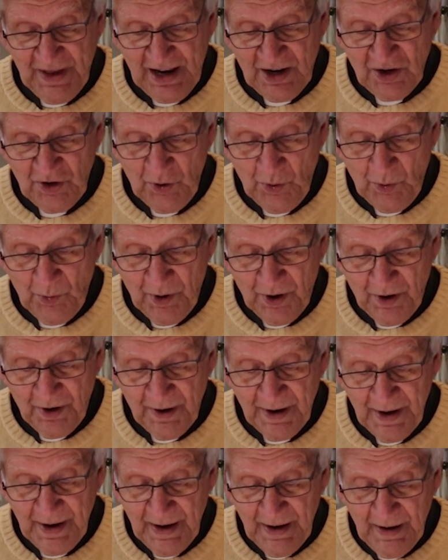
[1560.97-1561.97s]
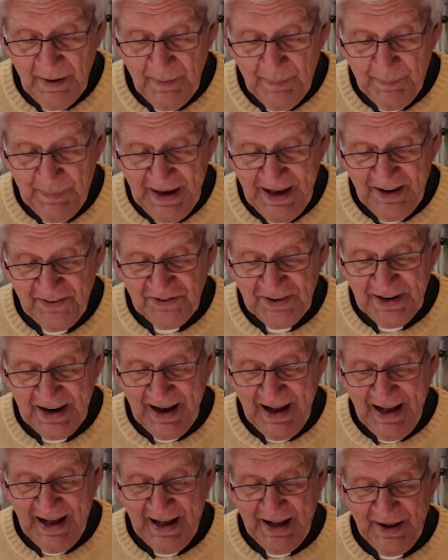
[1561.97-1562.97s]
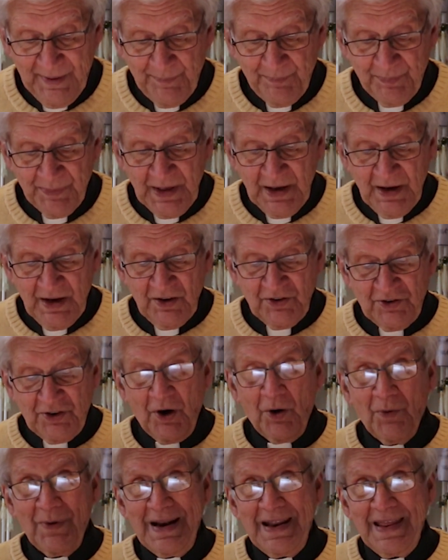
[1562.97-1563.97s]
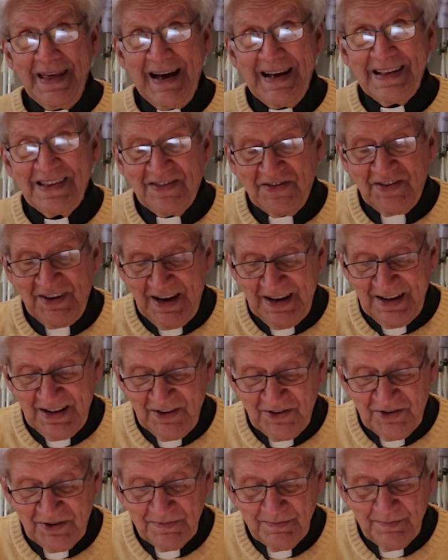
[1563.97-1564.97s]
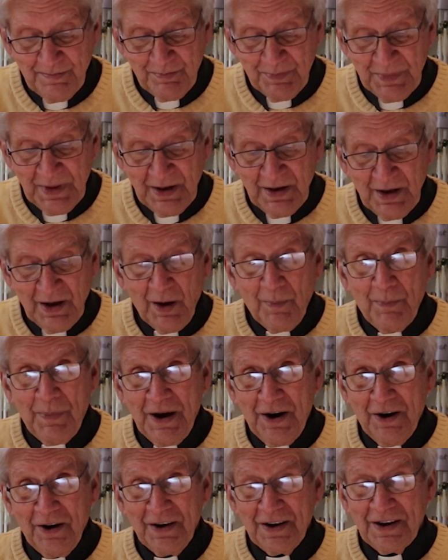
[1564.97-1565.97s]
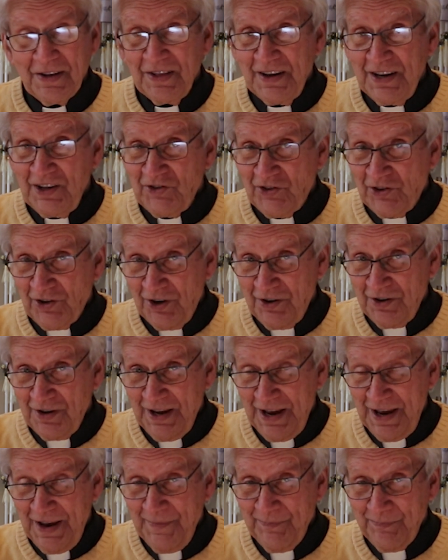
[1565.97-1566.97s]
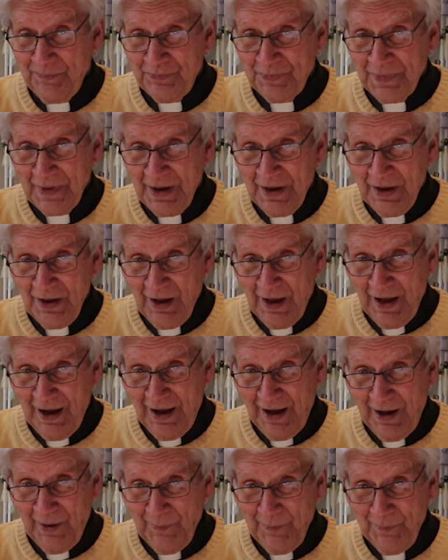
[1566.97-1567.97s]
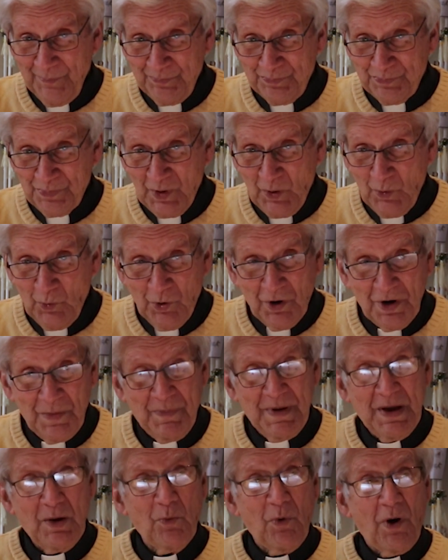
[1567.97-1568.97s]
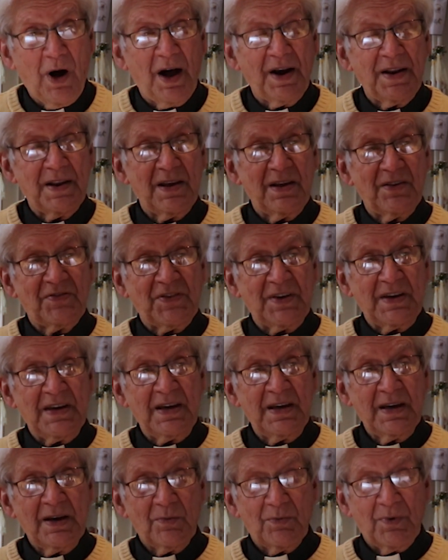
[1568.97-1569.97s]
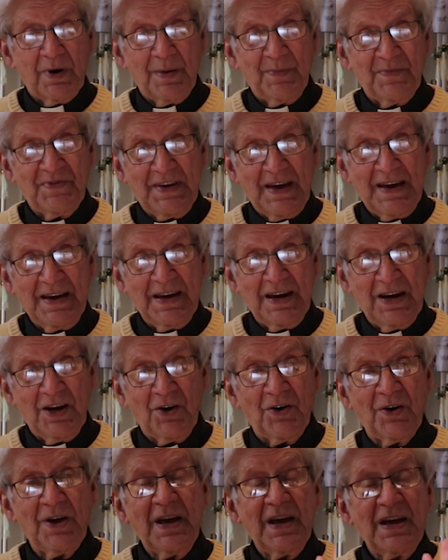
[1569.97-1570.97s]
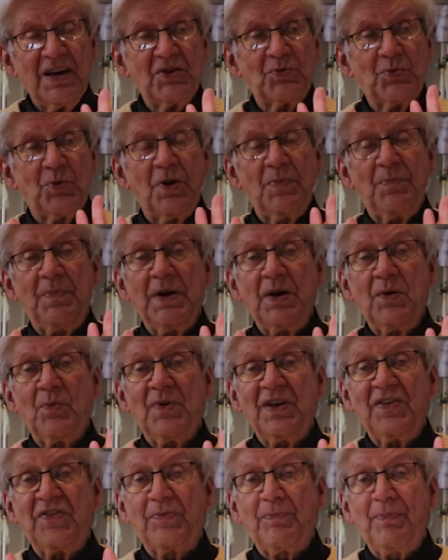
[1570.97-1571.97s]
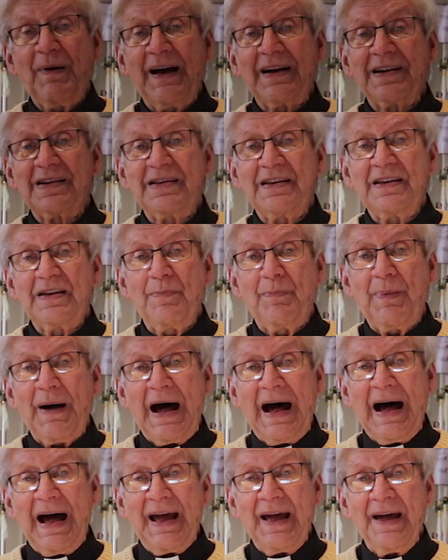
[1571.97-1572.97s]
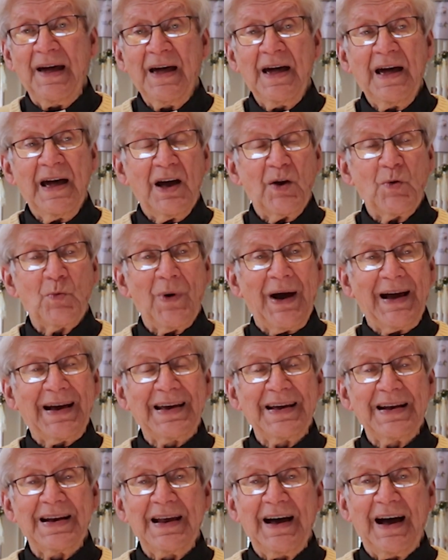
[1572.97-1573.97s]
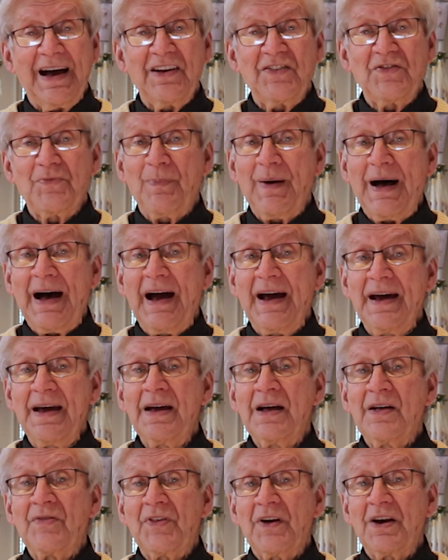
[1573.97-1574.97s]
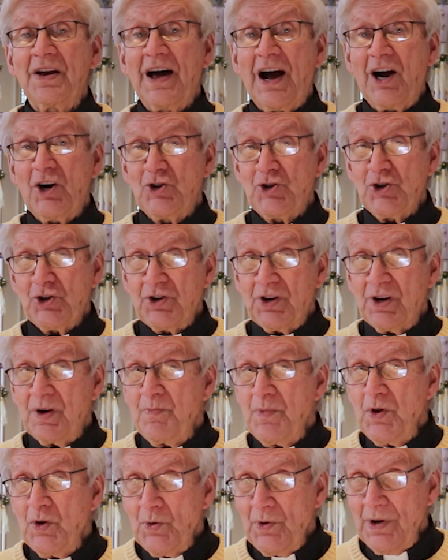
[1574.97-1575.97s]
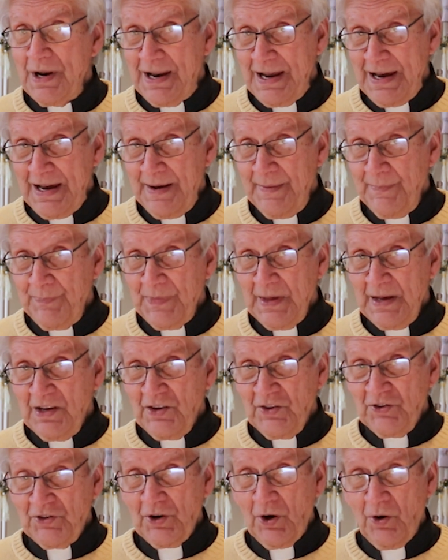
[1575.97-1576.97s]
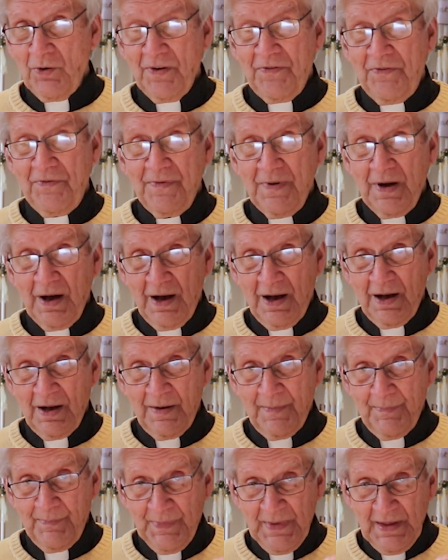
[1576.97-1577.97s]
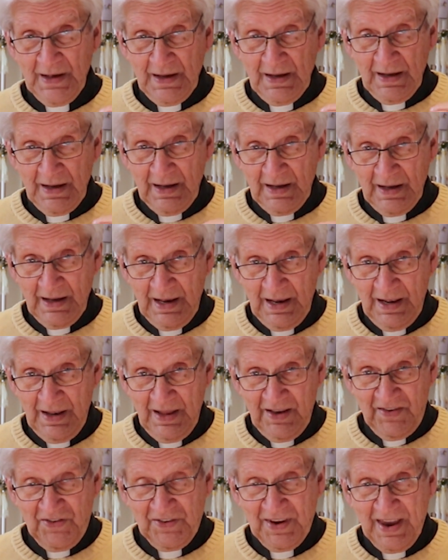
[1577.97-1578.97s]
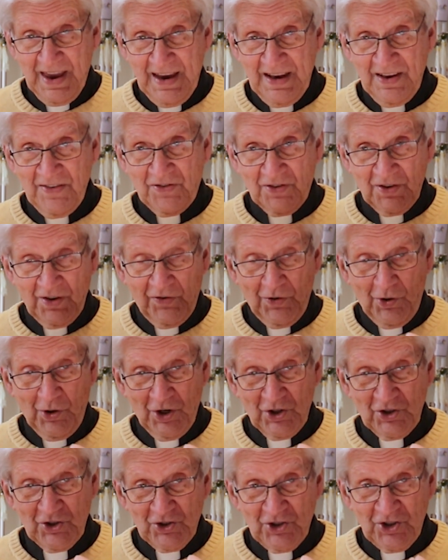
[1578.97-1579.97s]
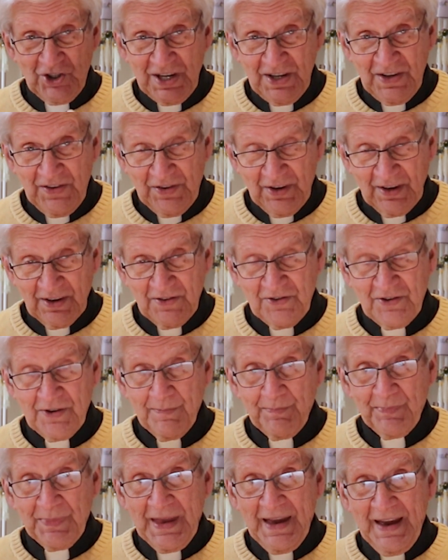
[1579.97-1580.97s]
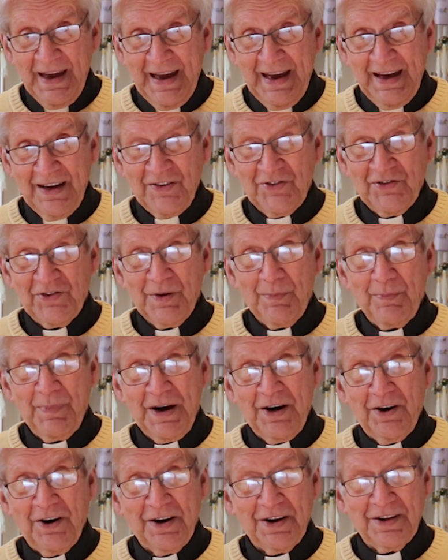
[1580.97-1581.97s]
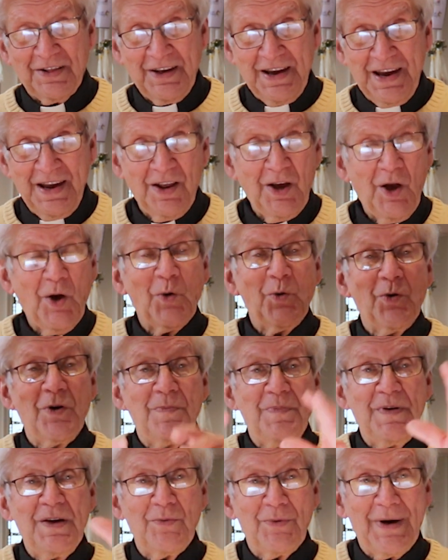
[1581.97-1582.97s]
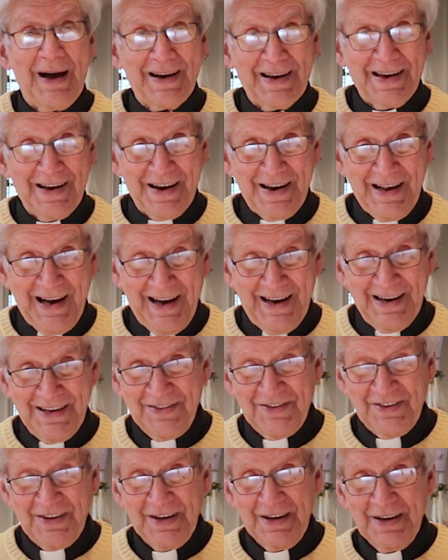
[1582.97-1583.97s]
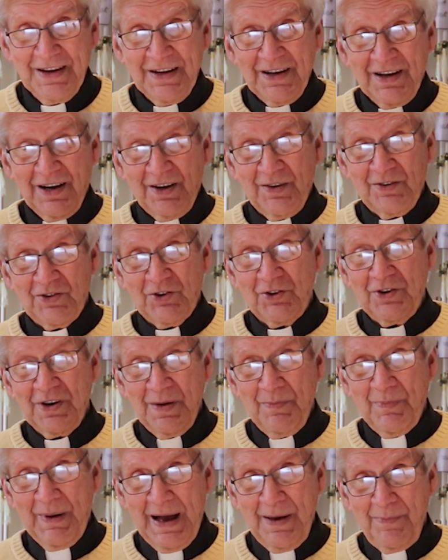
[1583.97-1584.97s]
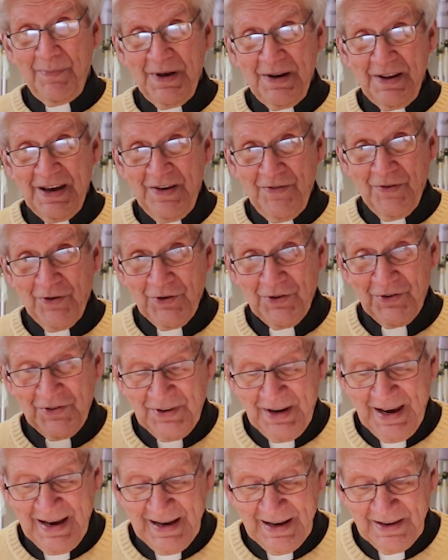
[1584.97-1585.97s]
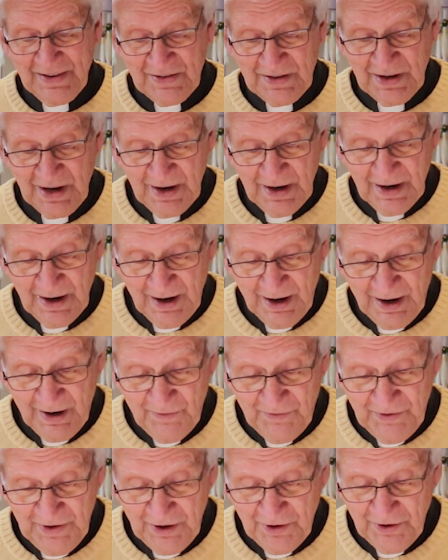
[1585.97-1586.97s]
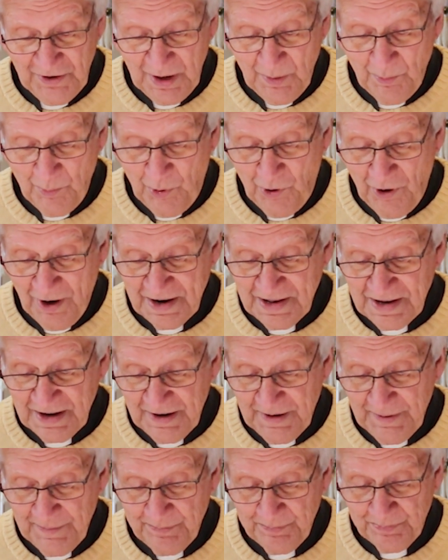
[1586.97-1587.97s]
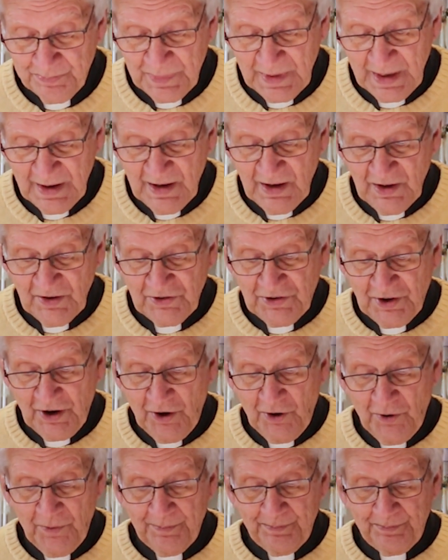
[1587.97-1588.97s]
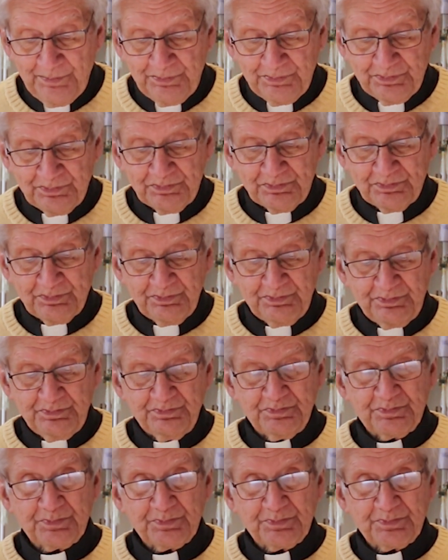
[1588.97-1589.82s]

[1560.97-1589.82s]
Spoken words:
that you were passing on. So in that sense, a paraclete certainly would be one, see, what I'm saying here is would be respected by and recognized by the larger community. So in this case, of course, Jesus as the paraclete would be recognized, certainly by believers, as very important. So